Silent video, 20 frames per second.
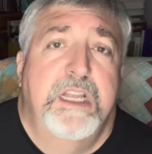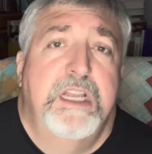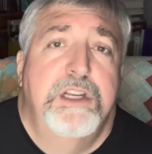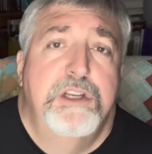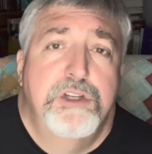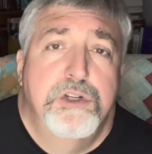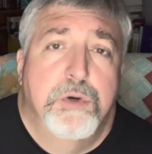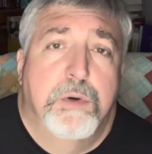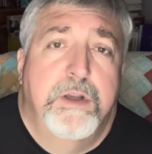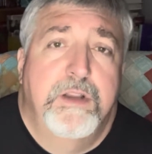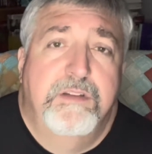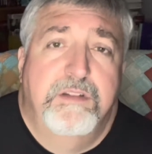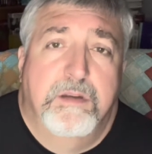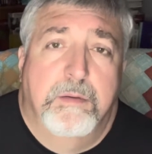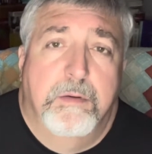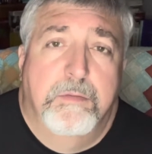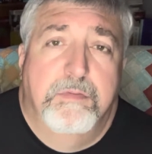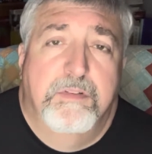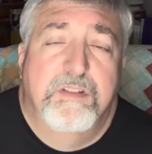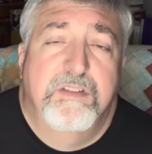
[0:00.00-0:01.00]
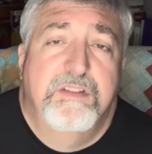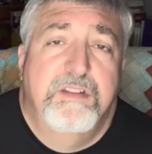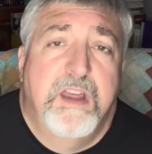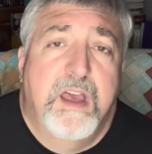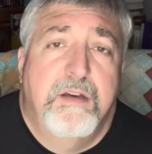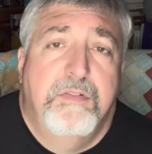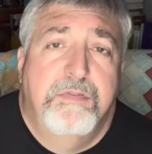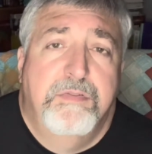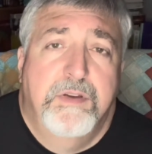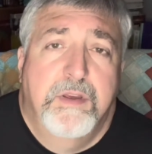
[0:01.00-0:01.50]
enjoyed some of his
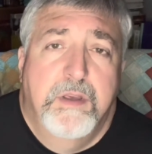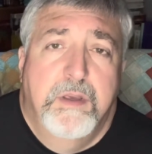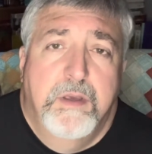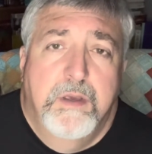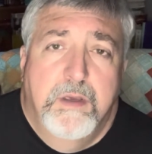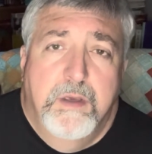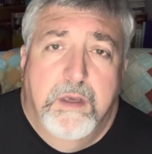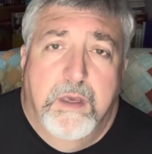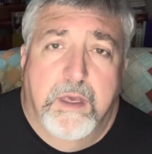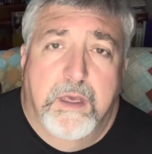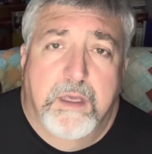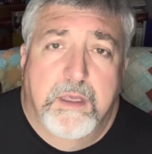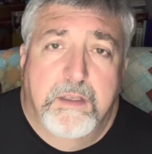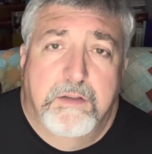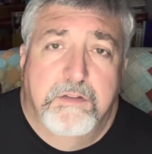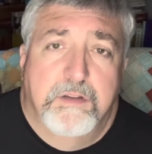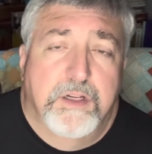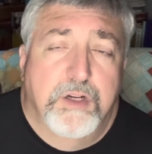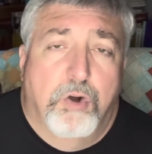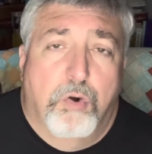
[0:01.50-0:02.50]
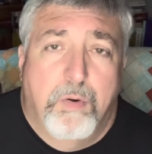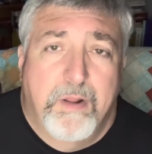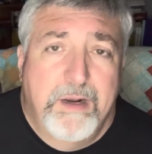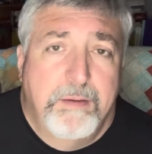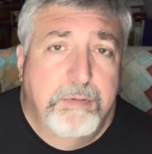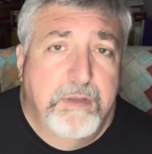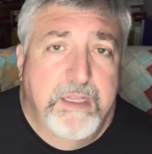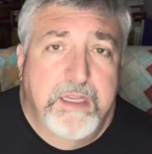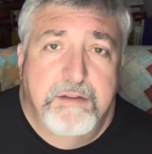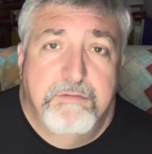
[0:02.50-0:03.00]
stuff. Uh, he's
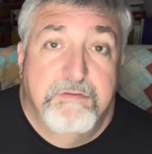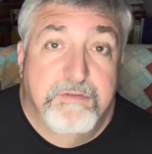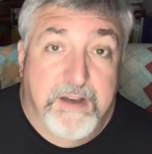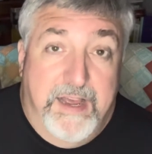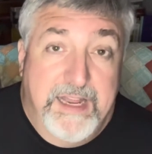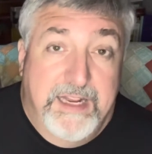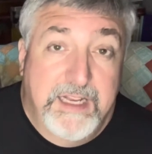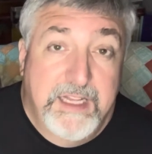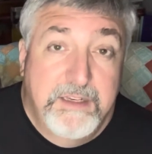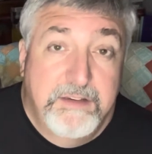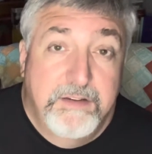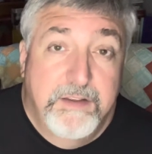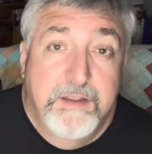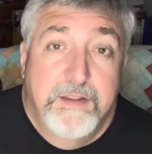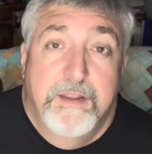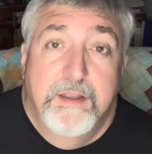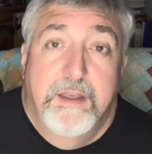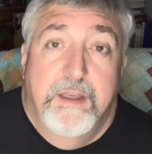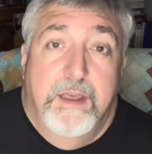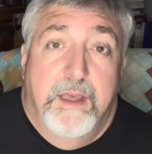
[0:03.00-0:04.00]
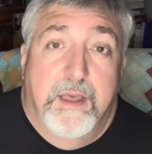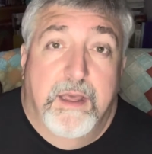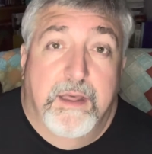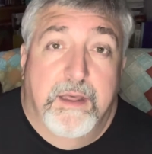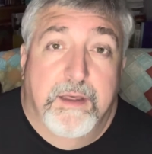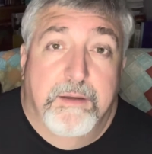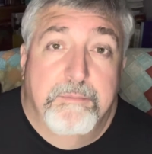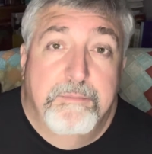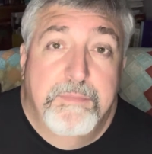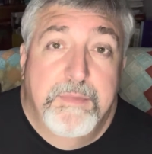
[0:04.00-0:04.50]
incredibly violent,
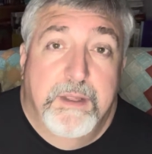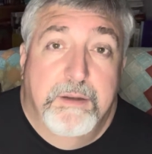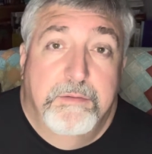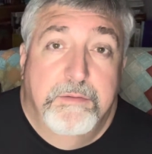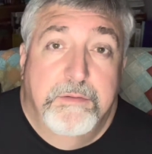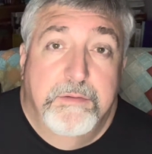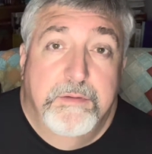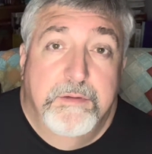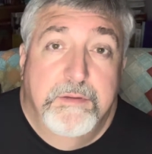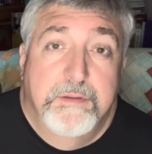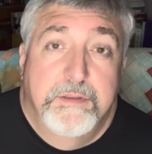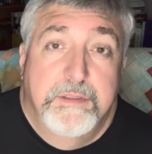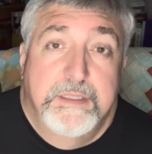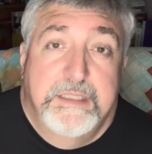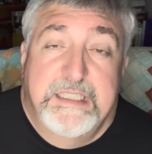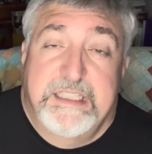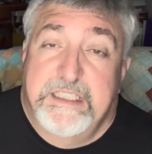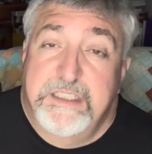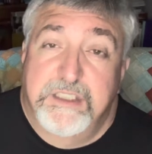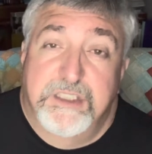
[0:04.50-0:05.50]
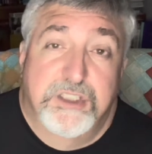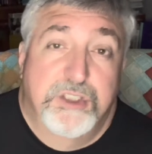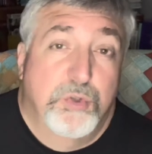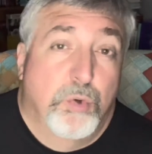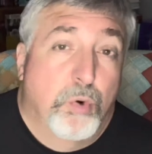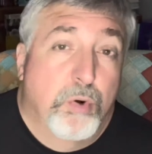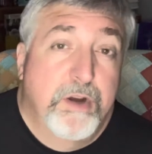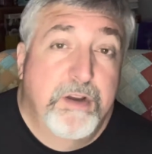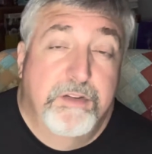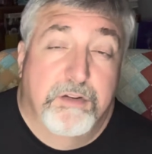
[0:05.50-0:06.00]
um, his
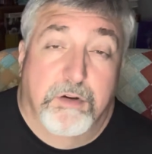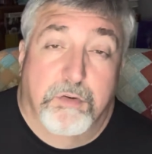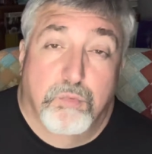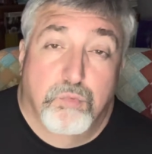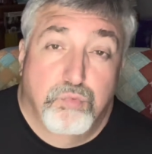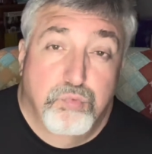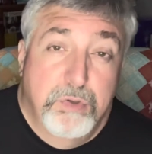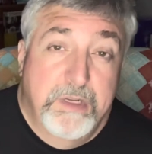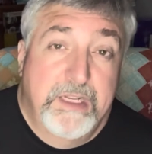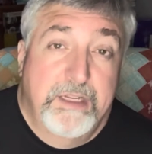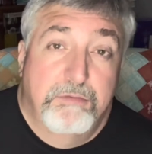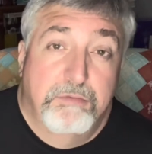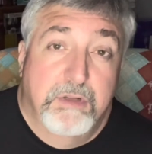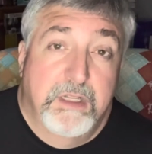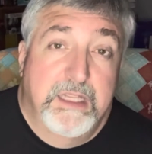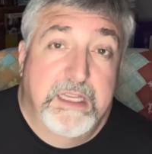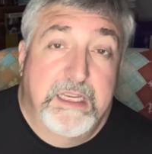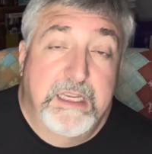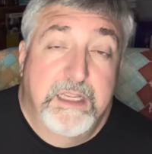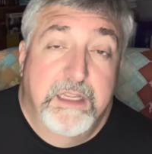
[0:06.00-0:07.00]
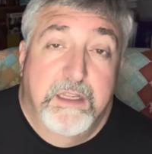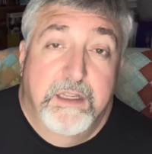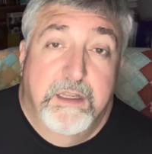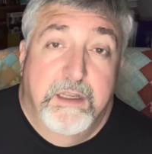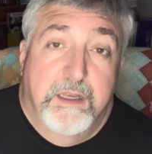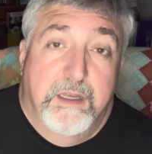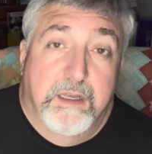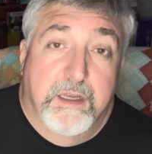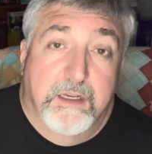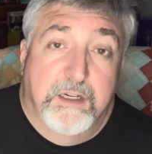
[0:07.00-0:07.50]
stories are really, really
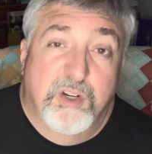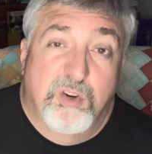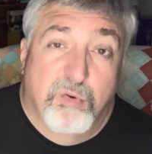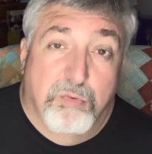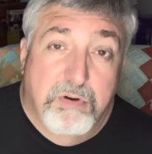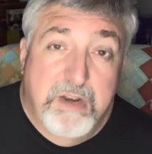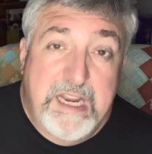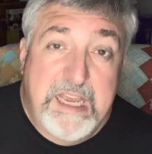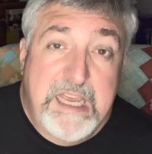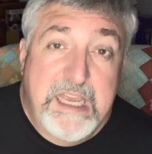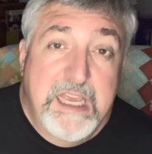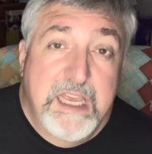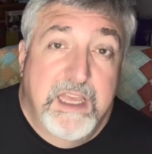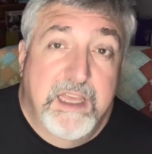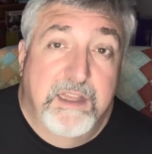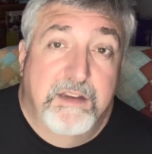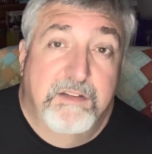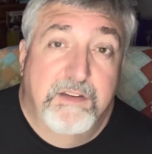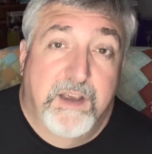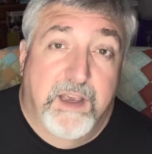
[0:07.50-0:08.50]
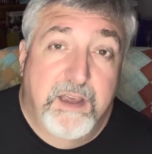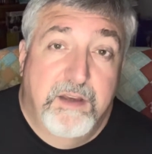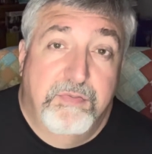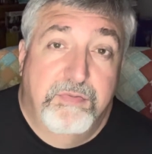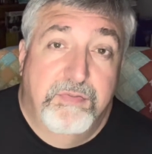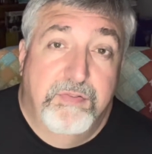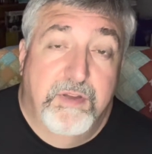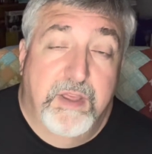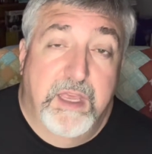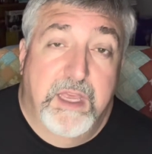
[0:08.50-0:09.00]
uh, gritty and
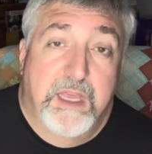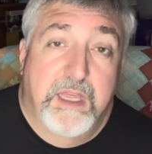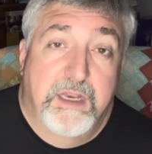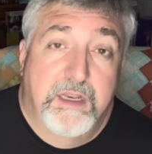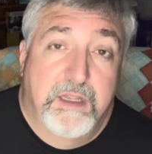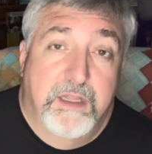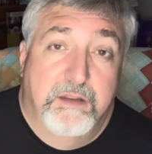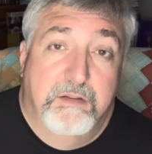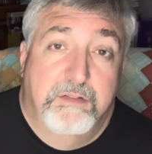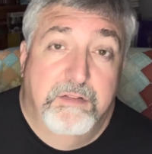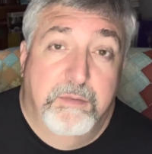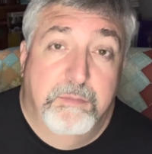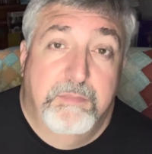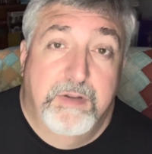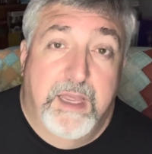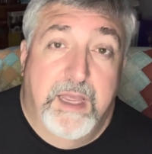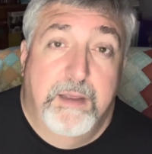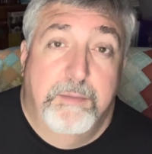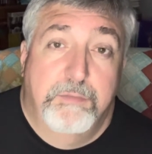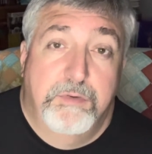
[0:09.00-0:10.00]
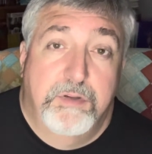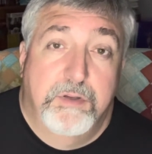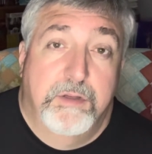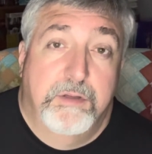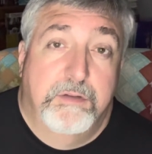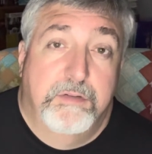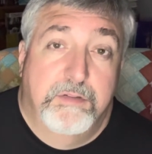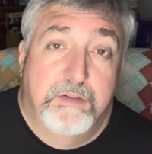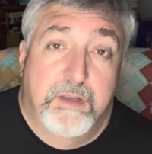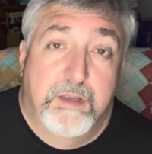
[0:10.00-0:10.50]
tough, and uh, sometimes
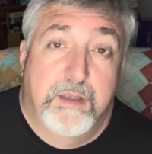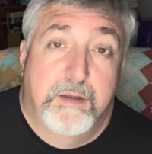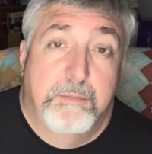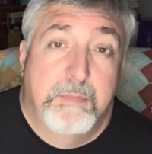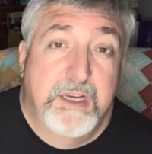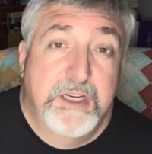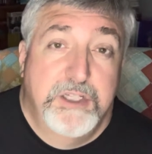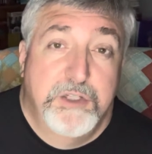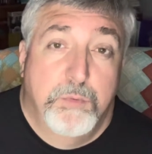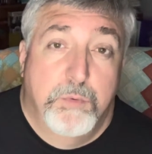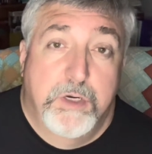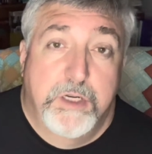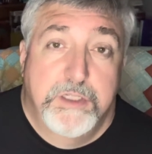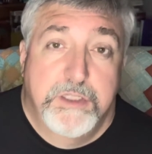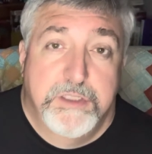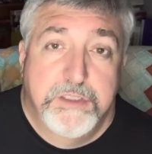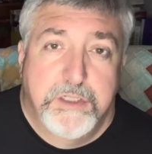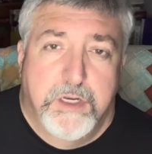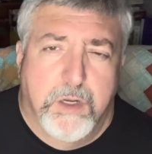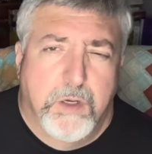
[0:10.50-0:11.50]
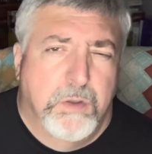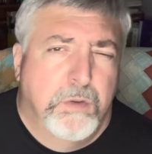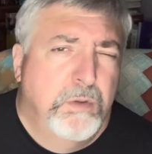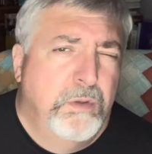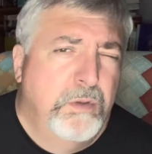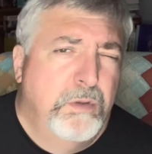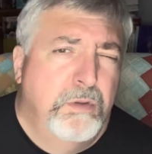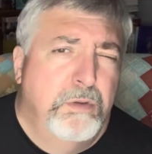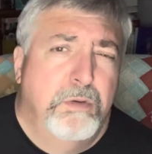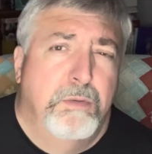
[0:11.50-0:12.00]
it uh, makes you want to just go,
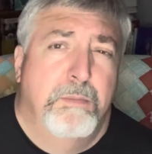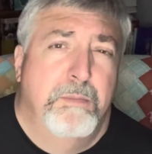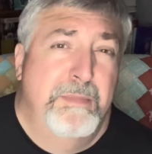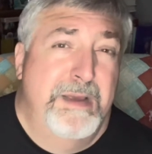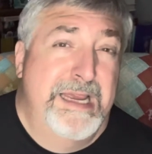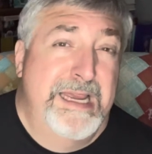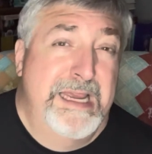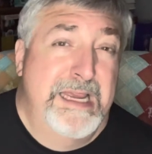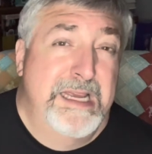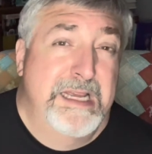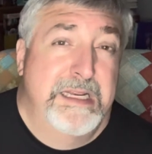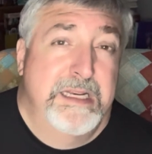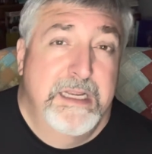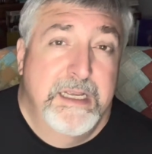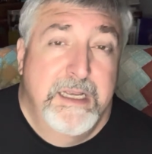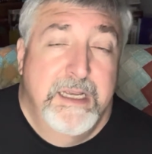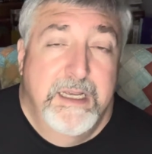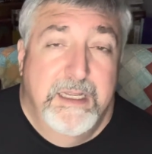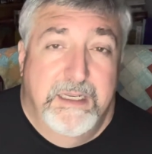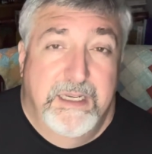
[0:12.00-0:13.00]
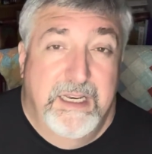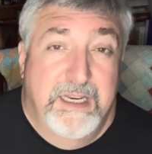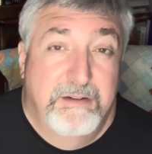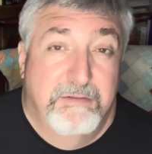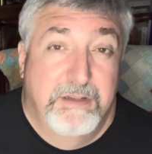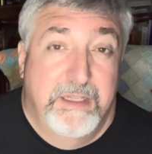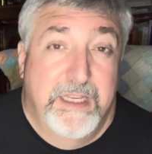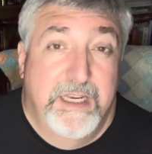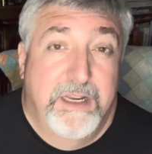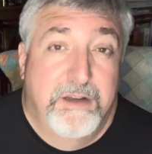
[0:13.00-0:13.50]
oh man, did he
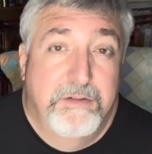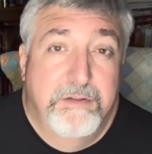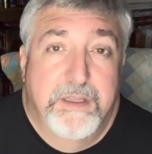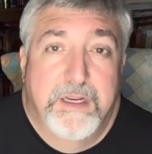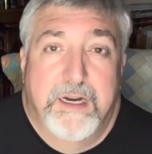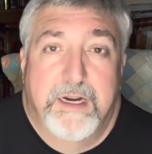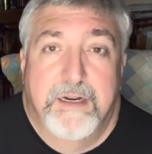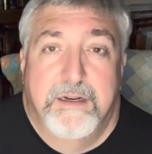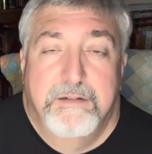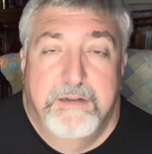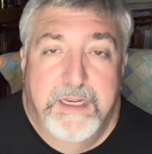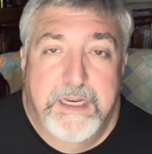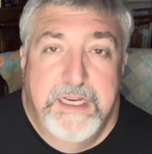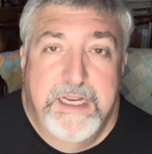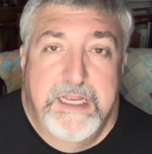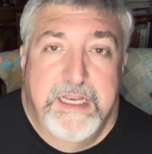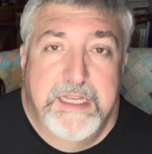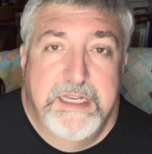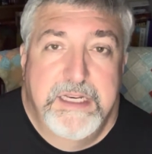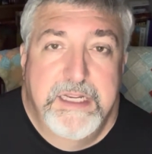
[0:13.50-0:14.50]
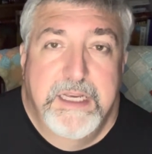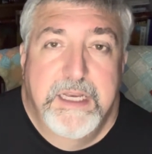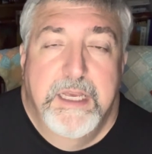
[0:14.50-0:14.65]
really go there? He did.